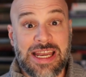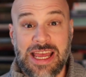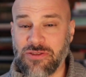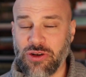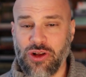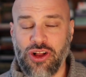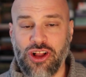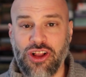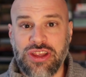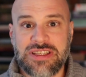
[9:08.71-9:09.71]
after
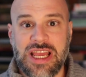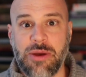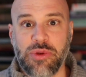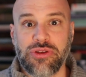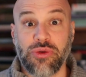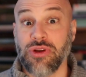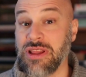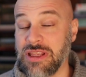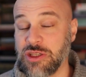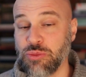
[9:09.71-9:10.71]
all that's happened to her
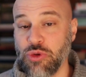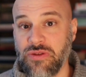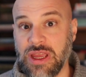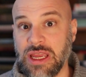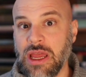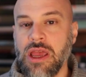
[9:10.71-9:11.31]
in this movie?